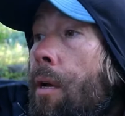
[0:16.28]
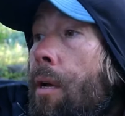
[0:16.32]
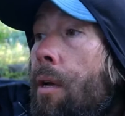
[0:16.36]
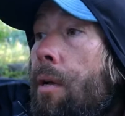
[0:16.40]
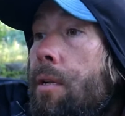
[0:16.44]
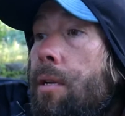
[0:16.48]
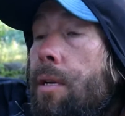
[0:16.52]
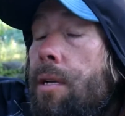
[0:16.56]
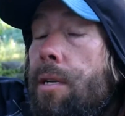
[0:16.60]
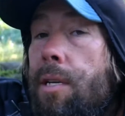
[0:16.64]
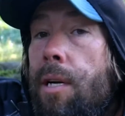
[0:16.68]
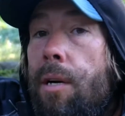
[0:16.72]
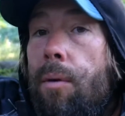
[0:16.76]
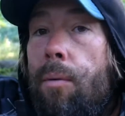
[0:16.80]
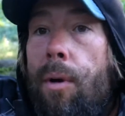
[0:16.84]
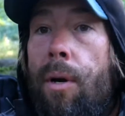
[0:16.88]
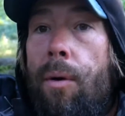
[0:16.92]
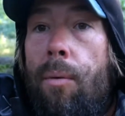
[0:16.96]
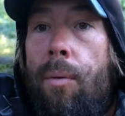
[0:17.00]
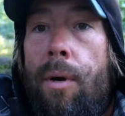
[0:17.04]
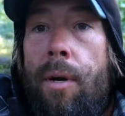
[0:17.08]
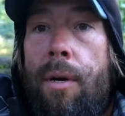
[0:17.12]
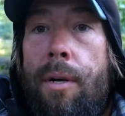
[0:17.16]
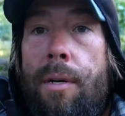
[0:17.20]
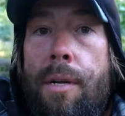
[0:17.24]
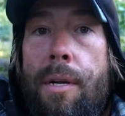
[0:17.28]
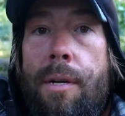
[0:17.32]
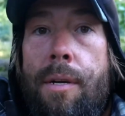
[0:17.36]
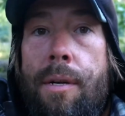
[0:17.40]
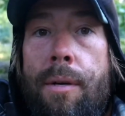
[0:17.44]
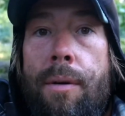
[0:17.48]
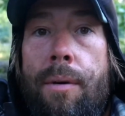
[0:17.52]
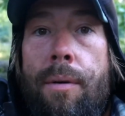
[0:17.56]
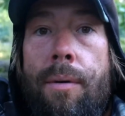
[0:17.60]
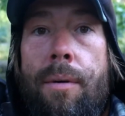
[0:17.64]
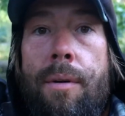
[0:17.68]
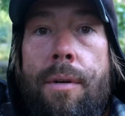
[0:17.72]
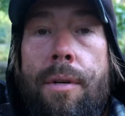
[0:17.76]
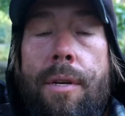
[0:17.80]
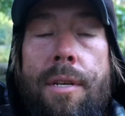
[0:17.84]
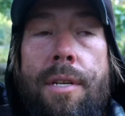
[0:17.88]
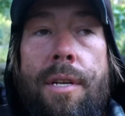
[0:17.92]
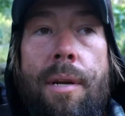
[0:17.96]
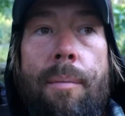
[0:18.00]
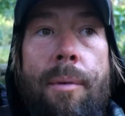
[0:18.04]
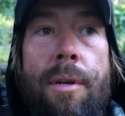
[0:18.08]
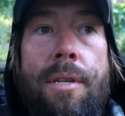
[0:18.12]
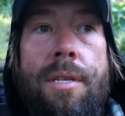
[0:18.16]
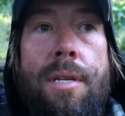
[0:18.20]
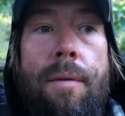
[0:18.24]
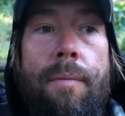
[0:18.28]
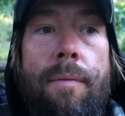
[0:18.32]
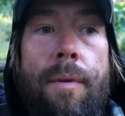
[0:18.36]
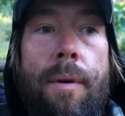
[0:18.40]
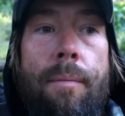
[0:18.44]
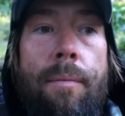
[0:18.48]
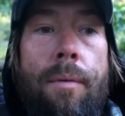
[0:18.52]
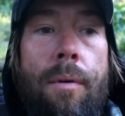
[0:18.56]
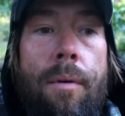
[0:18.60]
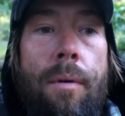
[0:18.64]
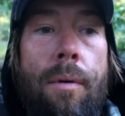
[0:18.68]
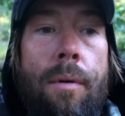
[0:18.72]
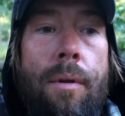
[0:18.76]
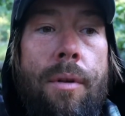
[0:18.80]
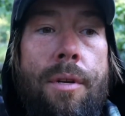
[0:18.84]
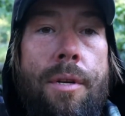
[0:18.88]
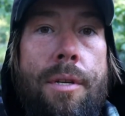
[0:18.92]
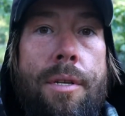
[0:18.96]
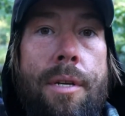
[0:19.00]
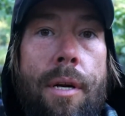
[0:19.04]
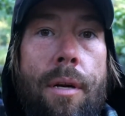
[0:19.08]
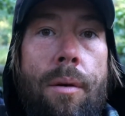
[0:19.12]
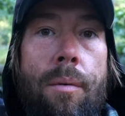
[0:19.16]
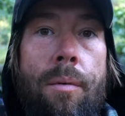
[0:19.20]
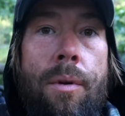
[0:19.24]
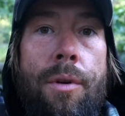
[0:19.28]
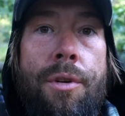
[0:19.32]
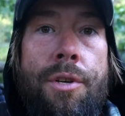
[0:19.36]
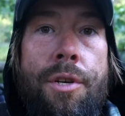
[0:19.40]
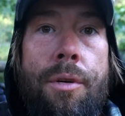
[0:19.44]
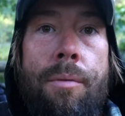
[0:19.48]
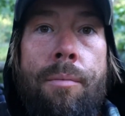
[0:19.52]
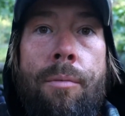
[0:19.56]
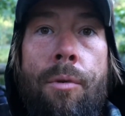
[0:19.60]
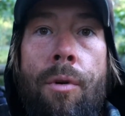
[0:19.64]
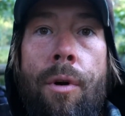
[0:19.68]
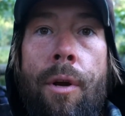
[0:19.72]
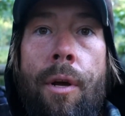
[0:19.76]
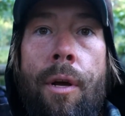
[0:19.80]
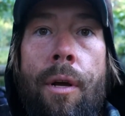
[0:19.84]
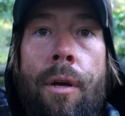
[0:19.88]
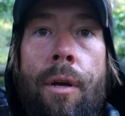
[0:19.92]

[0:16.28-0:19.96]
So that's kind of what I wanted to do, just set myself up for just like a real chill morning.